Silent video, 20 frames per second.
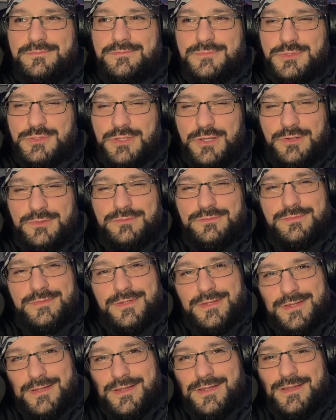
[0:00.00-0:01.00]
So
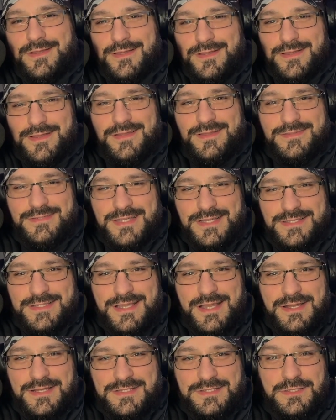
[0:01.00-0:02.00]
take
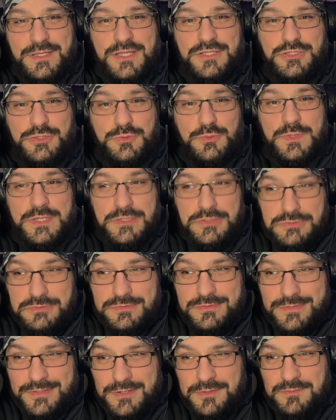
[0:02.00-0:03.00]
that as you
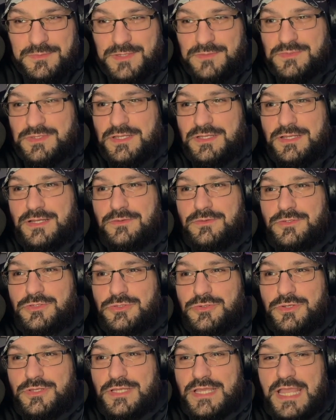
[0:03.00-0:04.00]
will. You know, I'm saying, don't
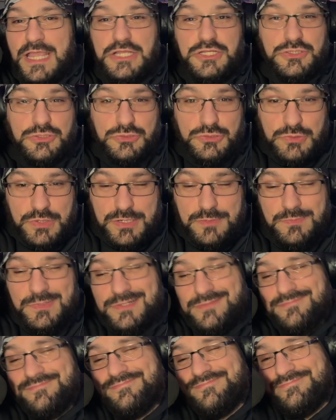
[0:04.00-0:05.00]
enjoy the occasional drink, but,